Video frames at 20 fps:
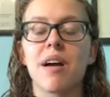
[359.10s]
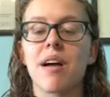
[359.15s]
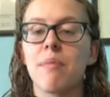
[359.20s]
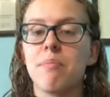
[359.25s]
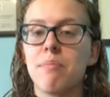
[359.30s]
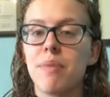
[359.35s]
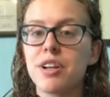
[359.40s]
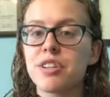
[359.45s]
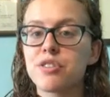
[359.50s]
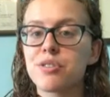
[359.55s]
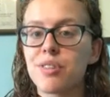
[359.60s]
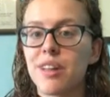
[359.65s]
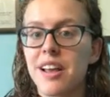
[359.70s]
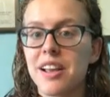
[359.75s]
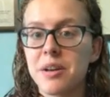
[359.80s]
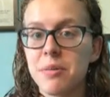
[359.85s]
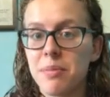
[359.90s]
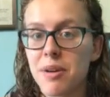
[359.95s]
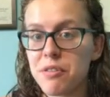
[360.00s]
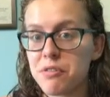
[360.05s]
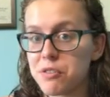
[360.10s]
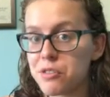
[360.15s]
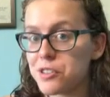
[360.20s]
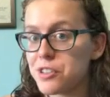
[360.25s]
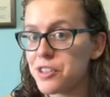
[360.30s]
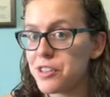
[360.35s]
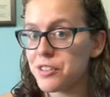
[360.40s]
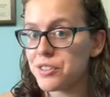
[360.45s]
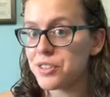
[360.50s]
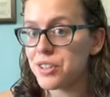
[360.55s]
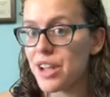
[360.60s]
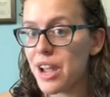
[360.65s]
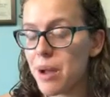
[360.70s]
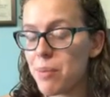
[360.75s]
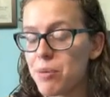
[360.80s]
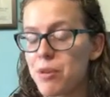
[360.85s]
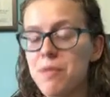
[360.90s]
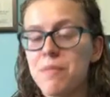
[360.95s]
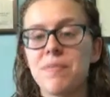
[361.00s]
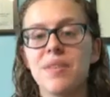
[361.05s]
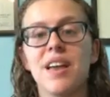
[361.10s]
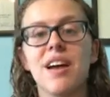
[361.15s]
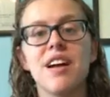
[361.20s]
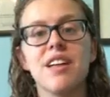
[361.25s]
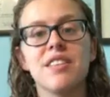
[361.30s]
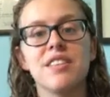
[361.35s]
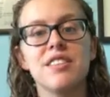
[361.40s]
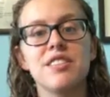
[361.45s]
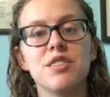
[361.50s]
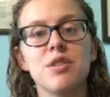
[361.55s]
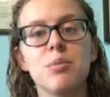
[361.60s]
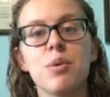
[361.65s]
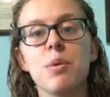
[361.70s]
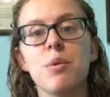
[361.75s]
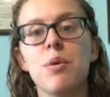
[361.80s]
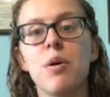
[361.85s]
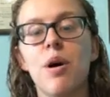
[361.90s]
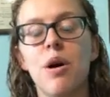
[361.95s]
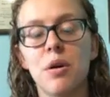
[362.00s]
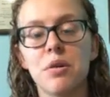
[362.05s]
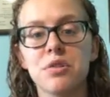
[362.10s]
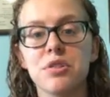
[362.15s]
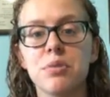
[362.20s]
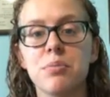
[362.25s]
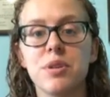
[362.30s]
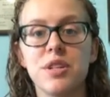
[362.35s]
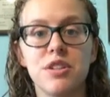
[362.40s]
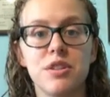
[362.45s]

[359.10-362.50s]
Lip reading: Much like my first year as a camper, this year we will also be